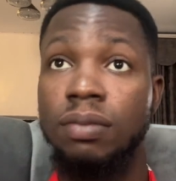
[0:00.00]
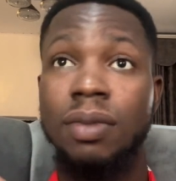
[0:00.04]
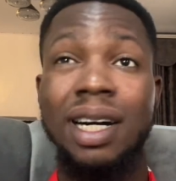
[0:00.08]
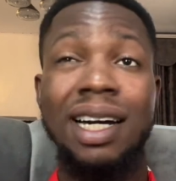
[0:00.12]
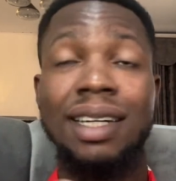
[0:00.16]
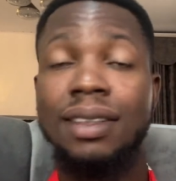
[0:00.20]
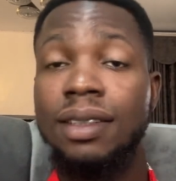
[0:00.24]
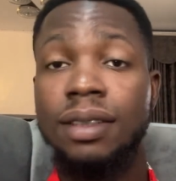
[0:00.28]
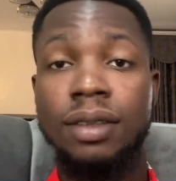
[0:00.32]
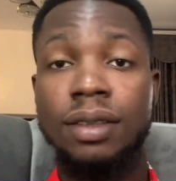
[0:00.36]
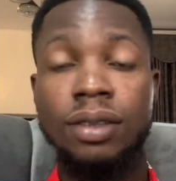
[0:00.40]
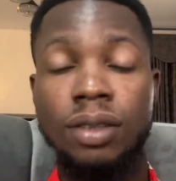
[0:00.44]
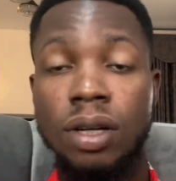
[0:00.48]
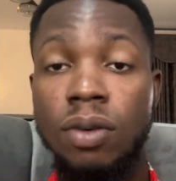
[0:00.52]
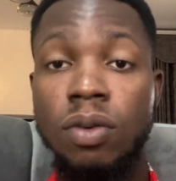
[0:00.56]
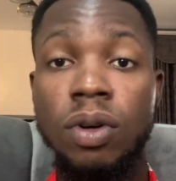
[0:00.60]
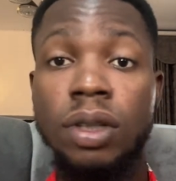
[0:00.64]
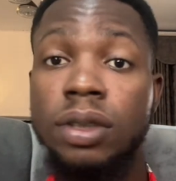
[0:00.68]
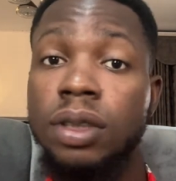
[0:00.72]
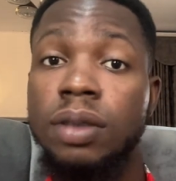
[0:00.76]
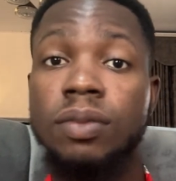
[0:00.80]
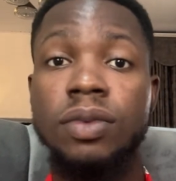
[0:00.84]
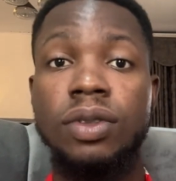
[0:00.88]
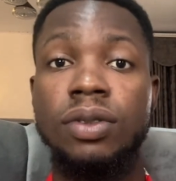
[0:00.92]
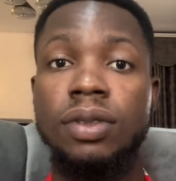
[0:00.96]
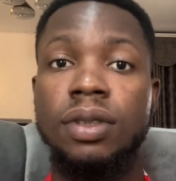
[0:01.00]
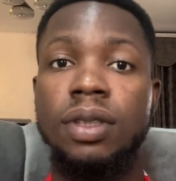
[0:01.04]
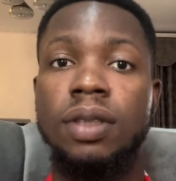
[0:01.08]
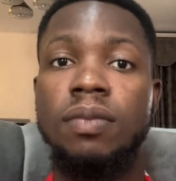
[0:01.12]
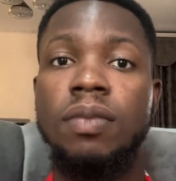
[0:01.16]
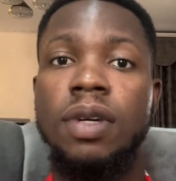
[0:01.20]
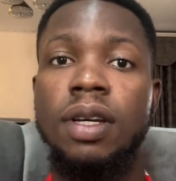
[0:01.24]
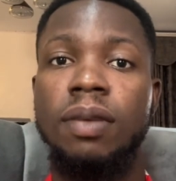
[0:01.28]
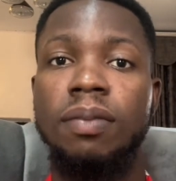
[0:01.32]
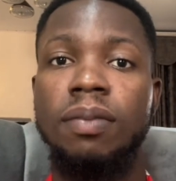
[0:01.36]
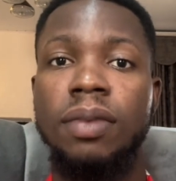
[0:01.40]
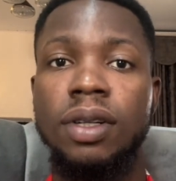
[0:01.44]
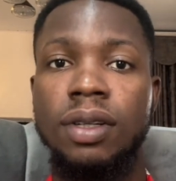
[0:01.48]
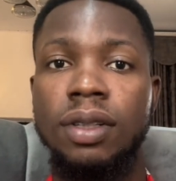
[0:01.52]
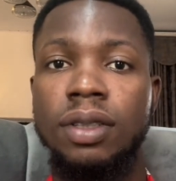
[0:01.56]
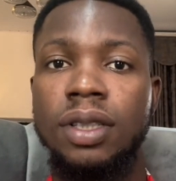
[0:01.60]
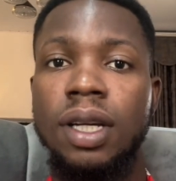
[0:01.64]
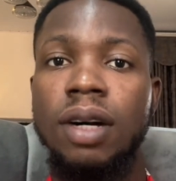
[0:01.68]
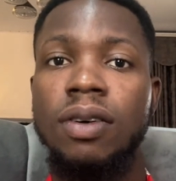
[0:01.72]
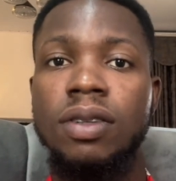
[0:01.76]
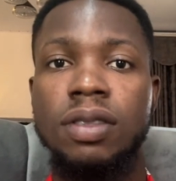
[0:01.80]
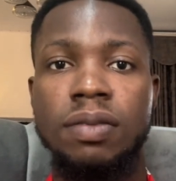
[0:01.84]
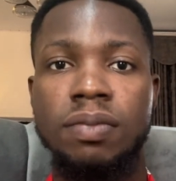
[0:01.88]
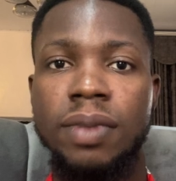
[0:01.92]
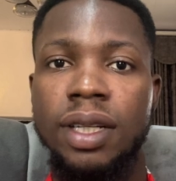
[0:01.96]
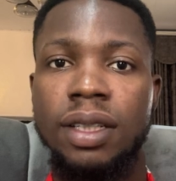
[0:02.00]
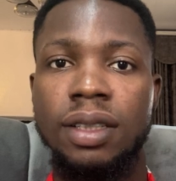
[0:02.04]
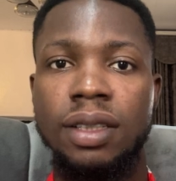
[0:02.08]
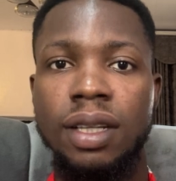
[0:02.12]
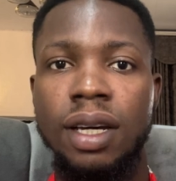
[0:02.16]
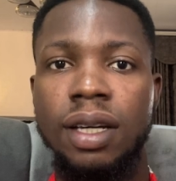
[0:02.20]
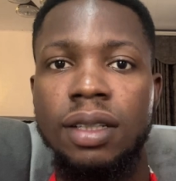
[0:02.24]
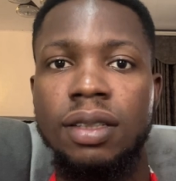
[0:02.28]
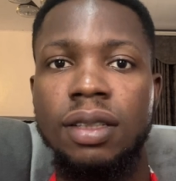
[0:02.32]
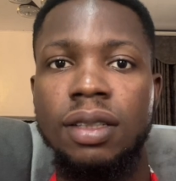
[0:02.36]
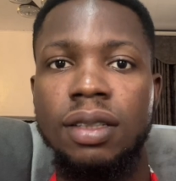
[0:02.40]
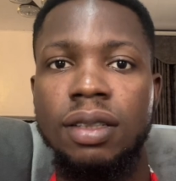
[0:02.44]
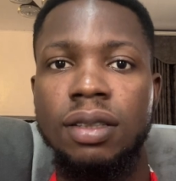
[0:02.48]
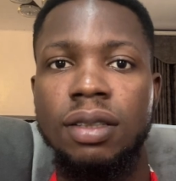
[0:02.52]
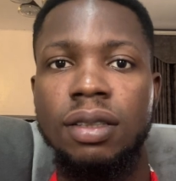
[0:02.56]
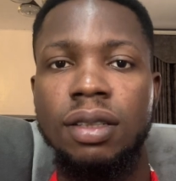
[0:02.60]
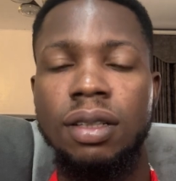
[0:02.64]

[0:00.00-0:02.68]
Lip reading: I did not want him to see me because I was meditating,